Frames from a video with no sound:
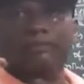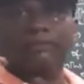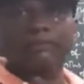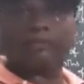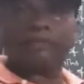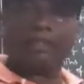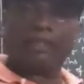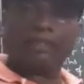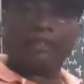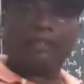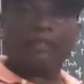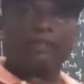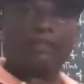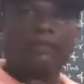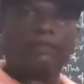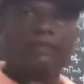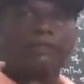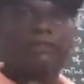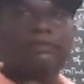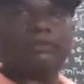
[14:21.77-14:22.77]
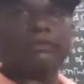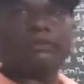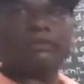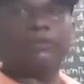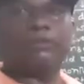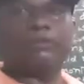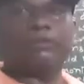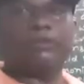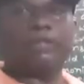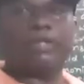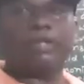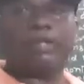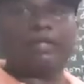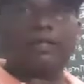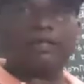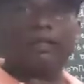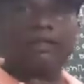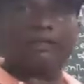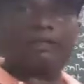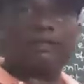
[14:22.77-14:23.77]
Then okay
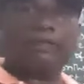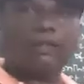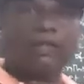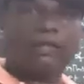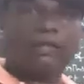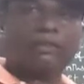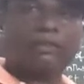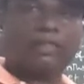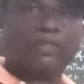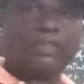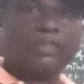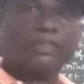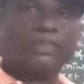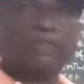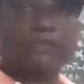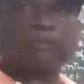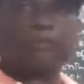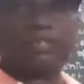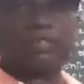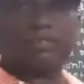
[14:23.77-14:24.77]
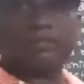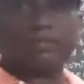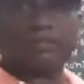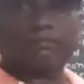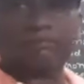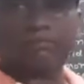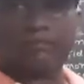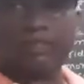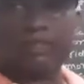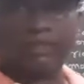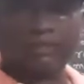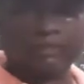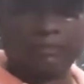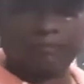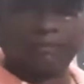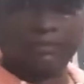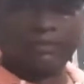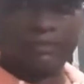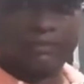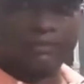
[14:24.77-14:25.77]
now northeast parts of Andhra
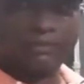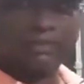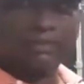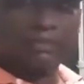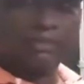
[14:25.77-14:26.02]
Pradesh.